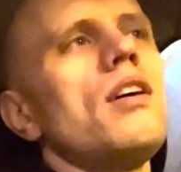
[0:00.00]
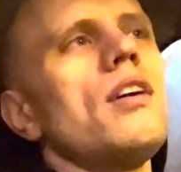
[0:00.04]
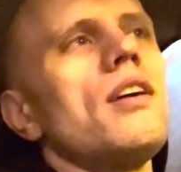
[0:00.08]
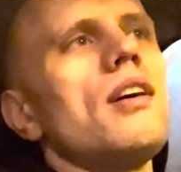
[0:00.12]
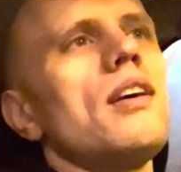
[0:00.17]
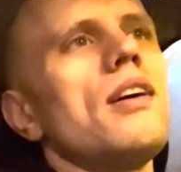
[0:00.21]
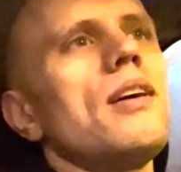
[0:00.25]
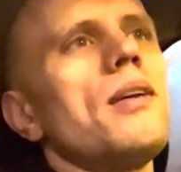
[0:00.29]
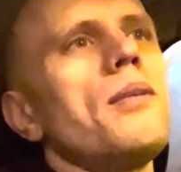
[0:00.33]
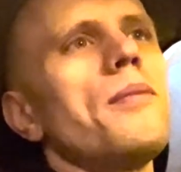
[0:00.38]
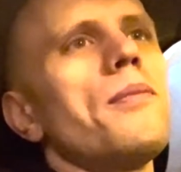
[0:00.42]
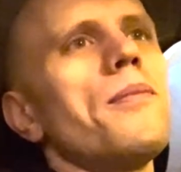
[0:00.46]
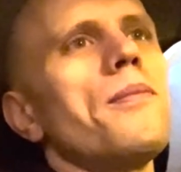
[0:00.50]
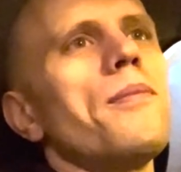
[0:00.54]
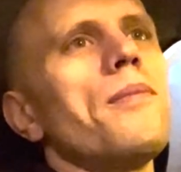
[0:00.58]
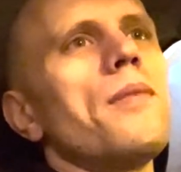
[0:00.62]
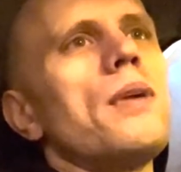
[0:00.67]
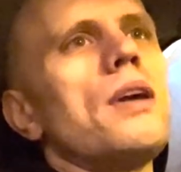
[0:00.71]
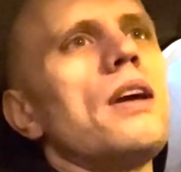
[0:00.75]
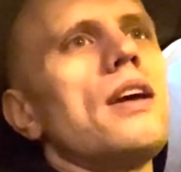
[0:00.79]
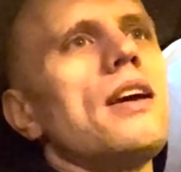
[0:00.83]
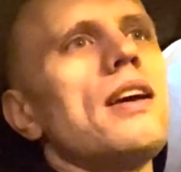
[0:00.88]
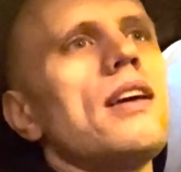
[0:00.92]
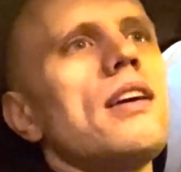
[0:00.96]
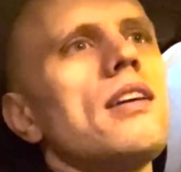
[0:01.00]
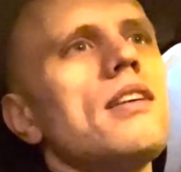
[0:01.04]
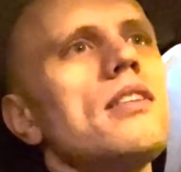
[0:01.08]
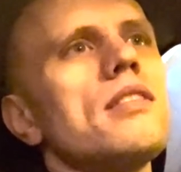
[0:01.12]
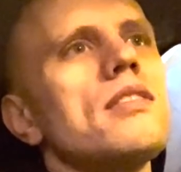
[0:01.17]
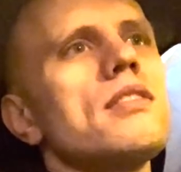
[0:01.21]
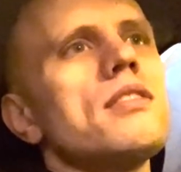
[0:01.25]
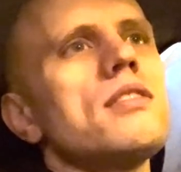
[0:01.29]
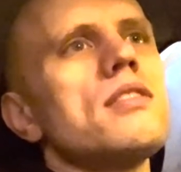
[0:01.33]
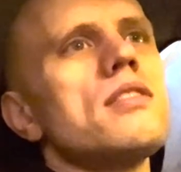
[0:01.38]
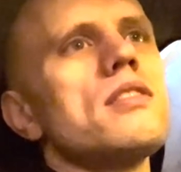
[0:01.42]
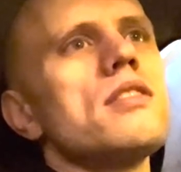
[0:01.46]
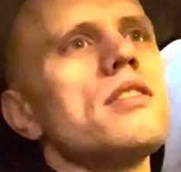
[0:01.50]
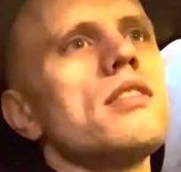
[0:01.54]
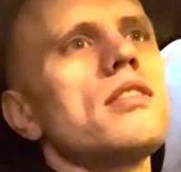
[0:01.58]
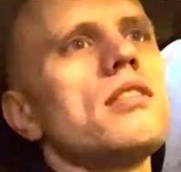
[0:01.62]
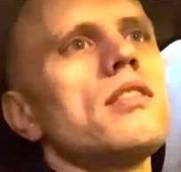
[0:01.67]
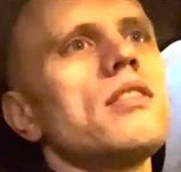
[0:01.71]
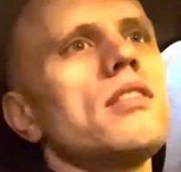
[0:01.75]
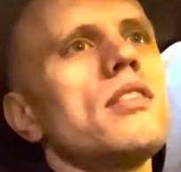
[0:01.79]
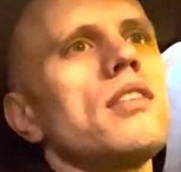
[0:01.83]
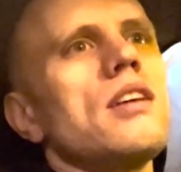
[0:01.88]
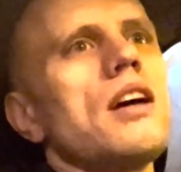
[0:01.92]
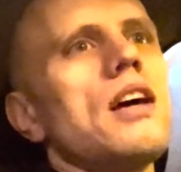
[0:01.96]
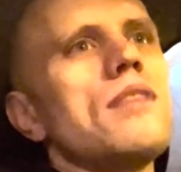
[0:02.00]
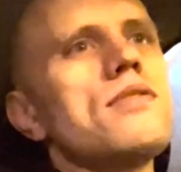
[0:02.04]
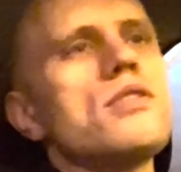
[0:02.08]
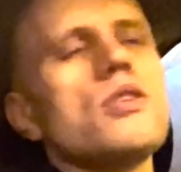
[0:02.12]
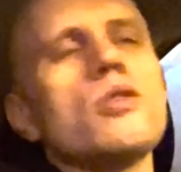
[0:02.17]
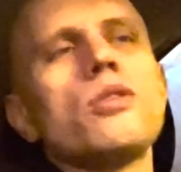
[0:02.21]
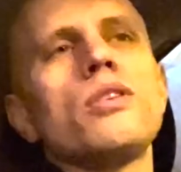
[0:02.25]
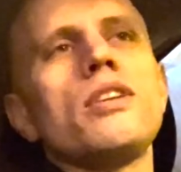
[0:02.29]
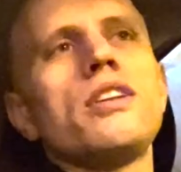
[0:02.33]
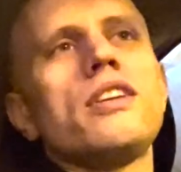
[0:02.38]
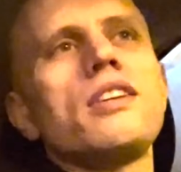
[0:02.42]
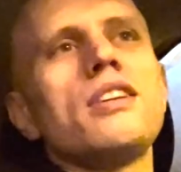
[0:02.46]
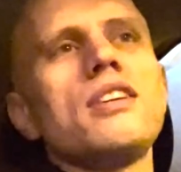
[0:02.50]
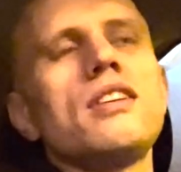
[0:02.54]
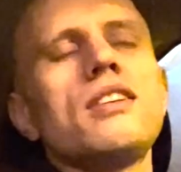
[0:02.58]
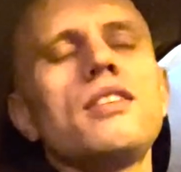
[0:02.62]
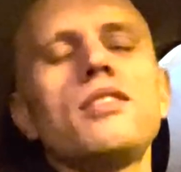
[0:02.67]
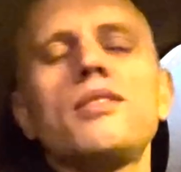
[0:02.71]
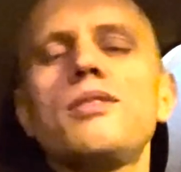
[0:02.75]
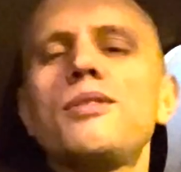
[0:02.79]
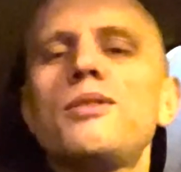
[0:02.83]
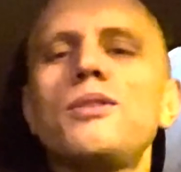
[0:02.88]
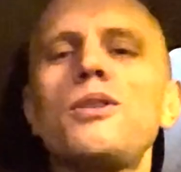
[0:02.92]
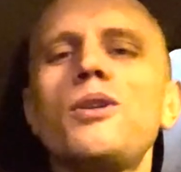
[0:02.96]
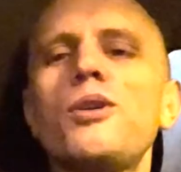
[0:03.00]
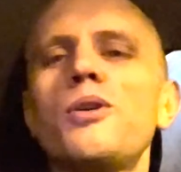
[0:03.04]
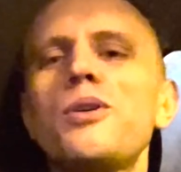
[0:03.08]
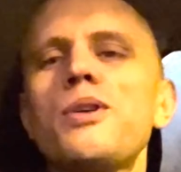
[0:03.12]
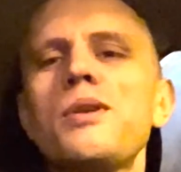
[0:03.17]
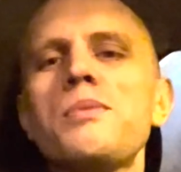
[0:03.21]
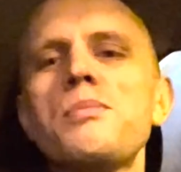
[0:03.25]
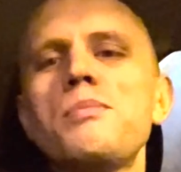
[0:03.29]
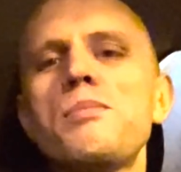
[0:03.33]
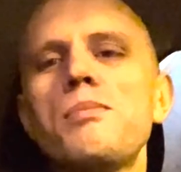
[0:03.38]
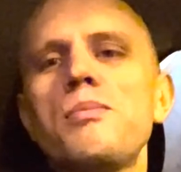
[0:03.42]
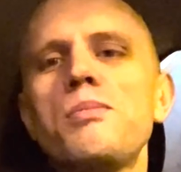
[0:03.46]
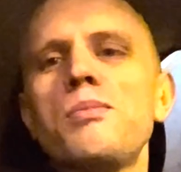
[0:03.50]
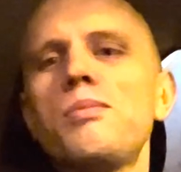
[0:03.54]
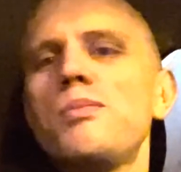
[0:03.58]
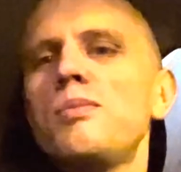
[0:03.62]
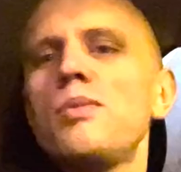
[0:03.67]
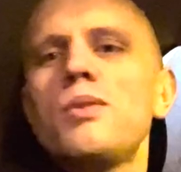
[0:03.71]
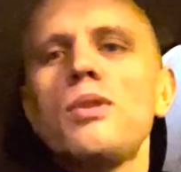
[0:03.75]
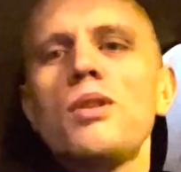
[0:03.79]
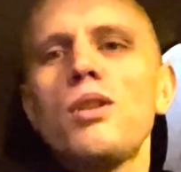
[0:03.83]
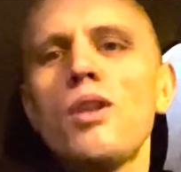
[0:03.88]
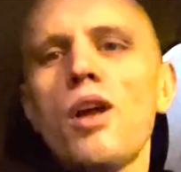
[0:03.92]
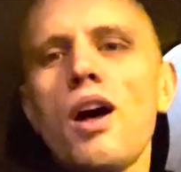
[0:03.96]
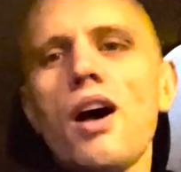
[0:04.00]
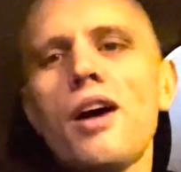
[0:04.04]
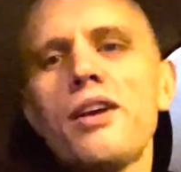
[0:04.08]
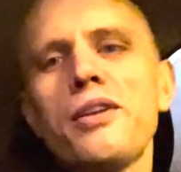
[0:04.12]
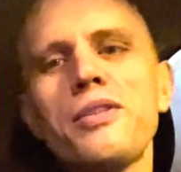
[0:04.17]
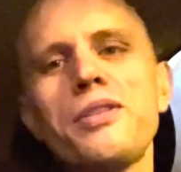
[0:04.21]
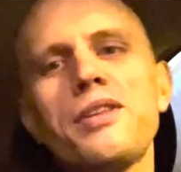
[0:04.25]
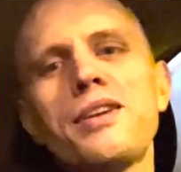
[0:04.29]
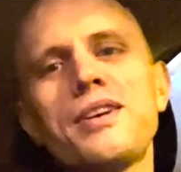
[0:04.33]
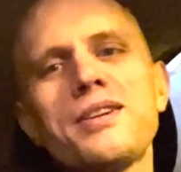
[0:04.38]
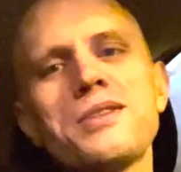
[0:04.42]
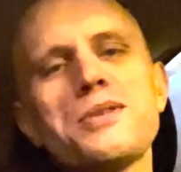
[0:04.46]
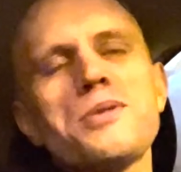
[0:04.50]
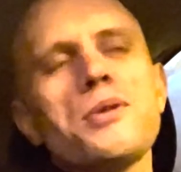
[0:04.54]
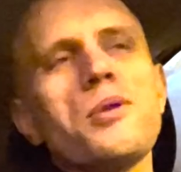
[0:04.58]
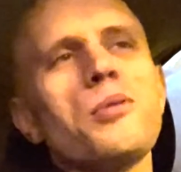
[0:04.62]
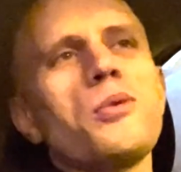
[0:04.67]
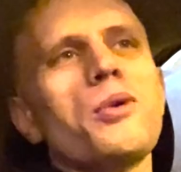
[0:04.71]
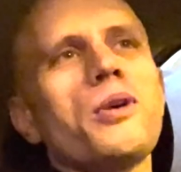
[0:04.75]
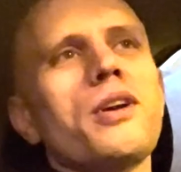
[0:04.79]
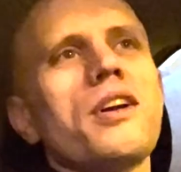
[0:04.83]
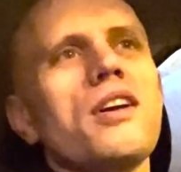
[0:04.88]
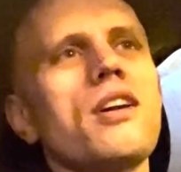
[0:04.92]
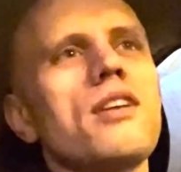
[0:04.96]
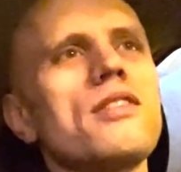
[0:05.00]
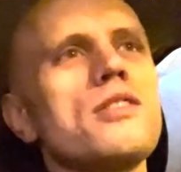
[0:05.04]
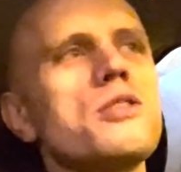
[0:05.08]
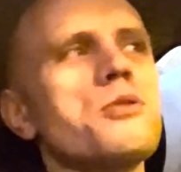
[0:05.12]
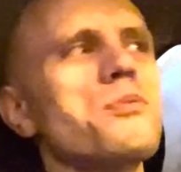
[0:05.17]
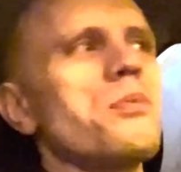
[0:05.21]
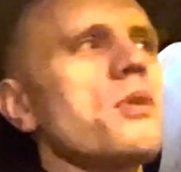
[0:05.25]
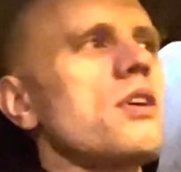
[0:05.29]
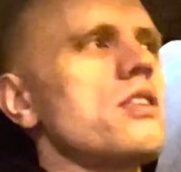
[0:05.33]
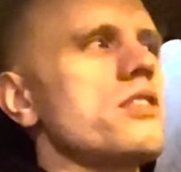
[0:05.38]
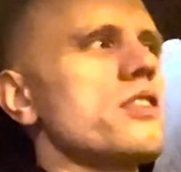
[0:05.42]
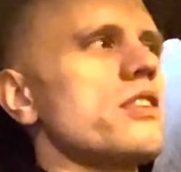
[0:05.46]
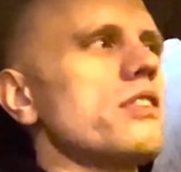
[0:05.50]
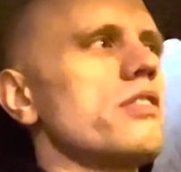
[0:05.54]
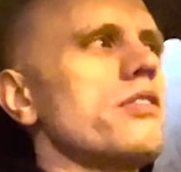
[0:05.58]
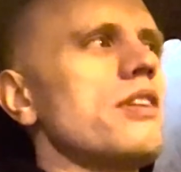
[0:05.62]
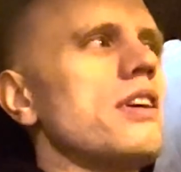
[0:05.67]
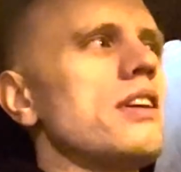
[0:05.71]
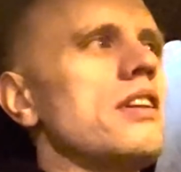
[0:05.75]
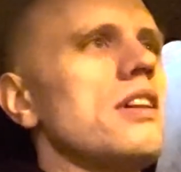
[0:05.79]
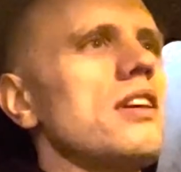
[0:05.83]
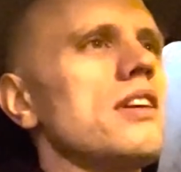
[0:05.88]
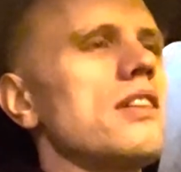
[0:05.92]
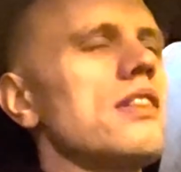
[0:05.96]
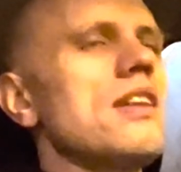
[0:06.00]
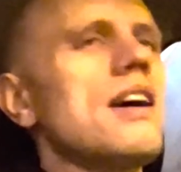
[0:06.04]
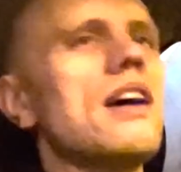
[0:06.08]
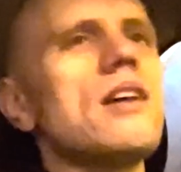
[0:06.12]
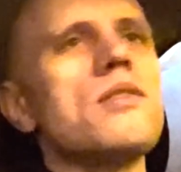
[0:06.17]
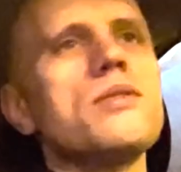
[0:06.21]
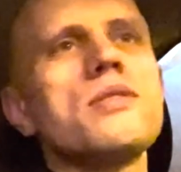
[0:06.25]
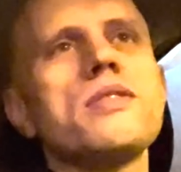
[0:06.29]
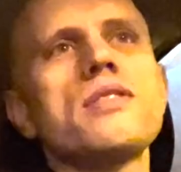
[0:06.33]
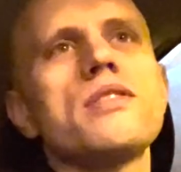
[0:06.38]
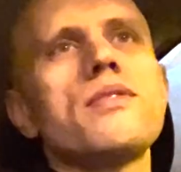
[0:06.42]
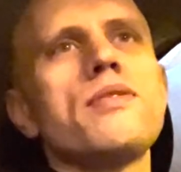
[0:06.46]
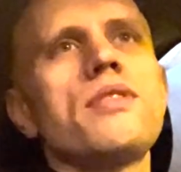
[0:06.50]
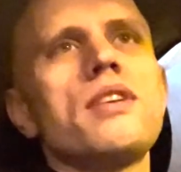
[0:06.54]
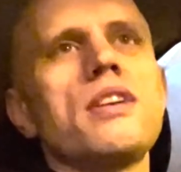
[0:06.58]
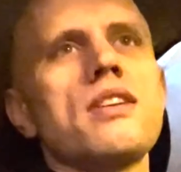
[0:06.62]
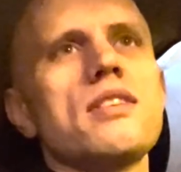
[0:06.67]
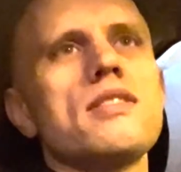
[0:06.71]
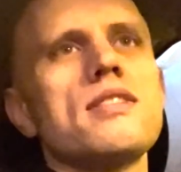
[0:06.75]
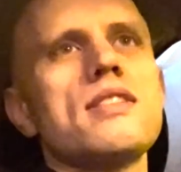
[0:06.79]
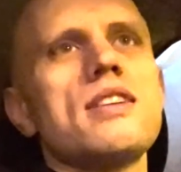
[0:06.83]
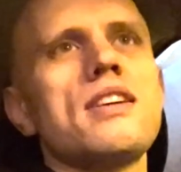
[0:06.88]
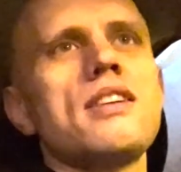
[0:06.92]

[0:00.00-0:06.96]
And I've certainly learned a lot of things while working on this project, right? Like thousands of things.